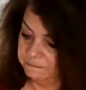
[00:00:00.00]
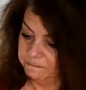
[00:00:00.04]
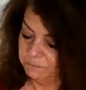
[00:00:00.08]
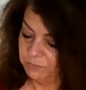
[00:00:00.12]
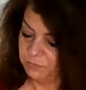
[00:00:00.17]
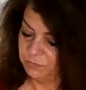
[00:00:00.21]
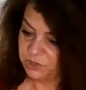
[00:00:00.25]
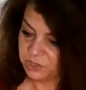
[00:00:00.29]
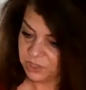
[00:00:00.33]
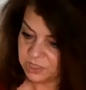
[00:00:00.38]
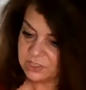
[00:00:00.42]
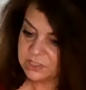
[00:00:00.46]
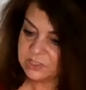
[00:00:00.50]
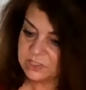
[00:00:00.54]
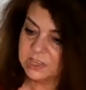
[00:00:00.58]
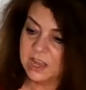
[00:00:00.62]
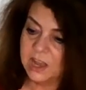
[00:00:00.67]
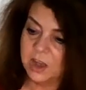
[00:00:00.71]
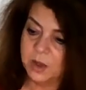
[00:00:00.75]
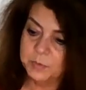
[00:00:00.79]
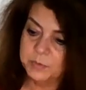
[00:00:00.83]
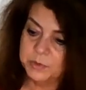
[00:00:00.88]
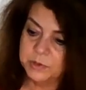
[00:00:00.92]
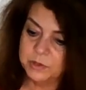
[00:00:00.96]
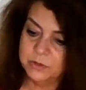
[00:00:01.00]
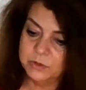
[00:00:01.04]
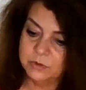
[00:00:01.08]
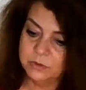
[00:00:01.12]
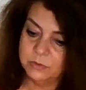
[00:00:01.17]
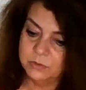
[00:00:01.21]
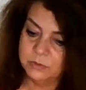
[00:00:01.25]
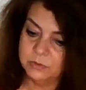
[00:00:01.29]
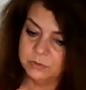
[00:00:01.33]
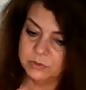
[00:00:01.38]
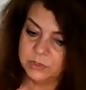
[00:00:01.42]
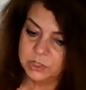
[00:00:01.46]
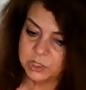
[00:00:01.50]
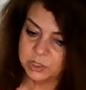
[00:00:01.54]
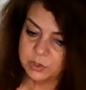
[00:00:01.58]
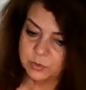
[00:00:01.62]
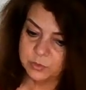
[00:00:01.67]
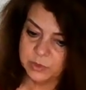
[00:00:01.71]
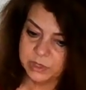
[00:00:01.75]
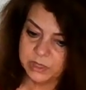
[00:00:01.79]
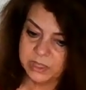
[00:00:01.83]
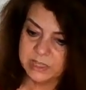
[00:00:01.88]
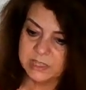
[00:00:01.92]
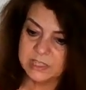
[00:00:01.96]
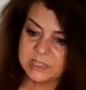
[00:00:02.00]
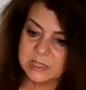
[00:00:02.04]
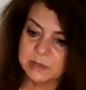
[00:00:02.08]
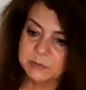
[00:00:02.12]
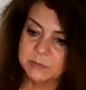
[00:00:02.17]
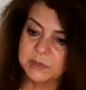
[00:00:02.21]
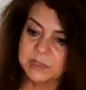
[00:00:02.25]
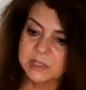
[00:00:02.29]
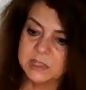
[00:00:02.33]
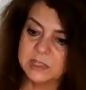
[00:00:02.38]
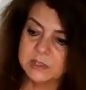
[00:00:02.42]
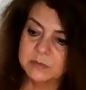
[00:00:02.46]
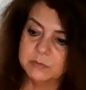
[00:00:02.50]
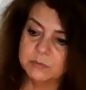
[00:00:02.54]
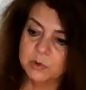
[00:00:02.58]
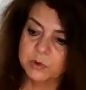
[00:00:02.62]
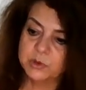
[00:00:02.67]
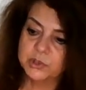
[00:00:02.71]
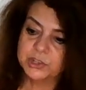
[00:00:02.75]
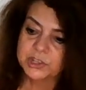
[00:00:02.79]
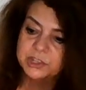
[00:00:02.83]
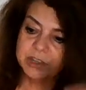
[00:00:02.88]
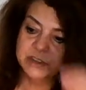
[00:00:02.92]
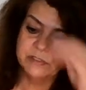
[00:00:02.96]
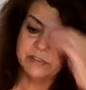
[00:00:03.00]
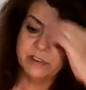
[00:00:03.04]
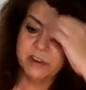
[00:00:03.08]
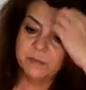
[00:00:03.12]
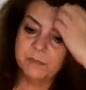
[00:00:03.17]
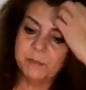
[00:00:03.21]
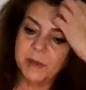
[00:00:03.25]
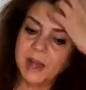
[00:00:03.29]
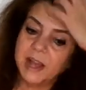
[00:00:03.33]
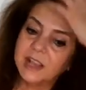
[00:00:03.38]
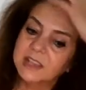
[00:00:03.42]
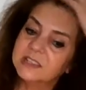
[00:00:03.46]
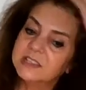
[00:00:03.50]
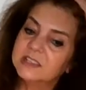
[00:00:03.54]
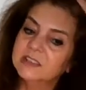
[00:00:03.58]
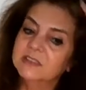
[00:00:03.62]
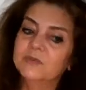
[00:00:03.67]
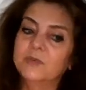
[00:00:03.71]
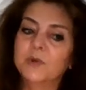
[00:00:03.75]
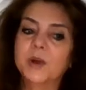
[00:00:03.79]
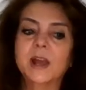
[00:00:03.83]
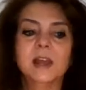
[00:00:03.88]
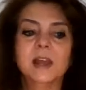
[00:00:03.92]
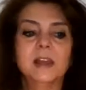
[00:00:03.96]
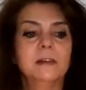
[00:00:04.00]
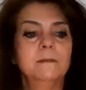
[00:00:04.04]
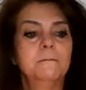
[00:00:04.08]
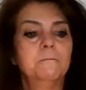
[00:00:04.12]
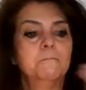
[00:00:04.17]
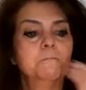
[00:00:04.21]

just to help you to release some of this emotion in a very positive way.